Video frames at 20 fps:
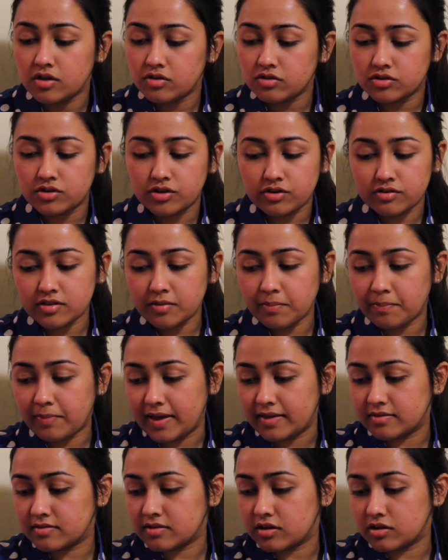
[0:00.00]
So there is the
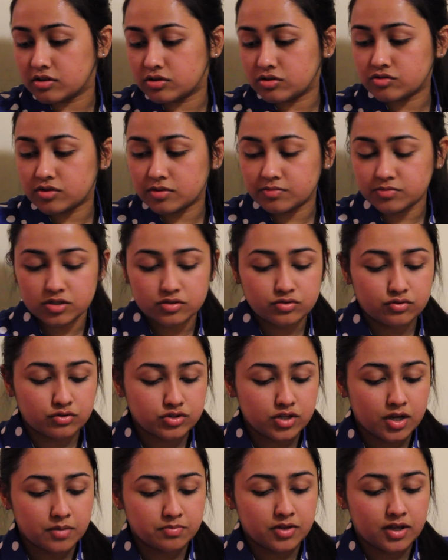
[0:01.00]
base color, so I'm just
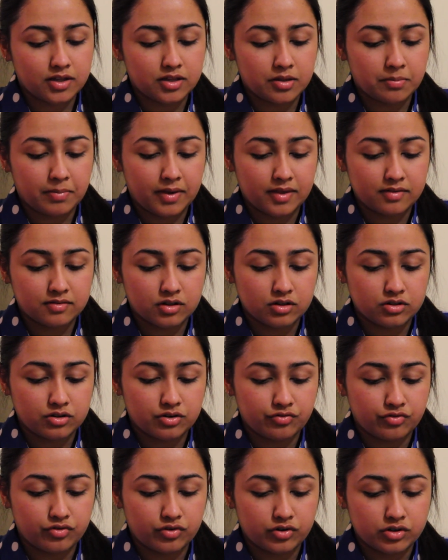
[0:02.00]
going to apply the base color
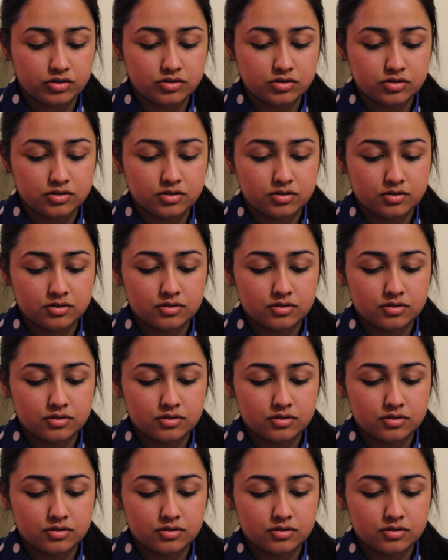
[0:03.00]
first.